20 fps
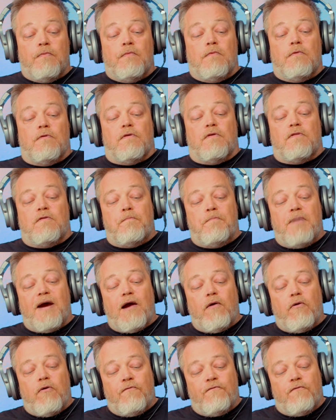So it's a
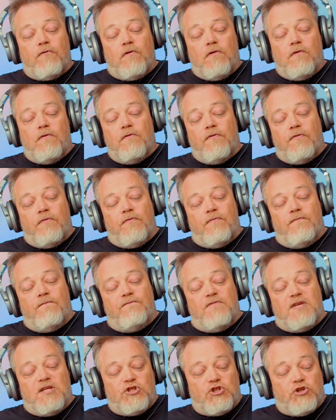powerful
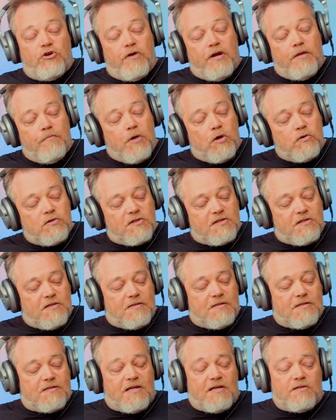feature, and most
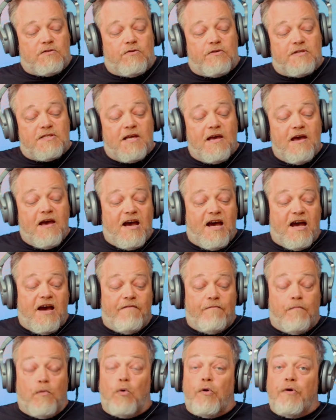synthesizers have
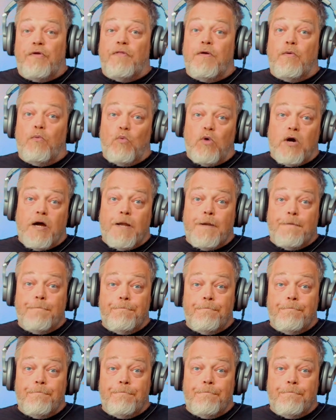more than one.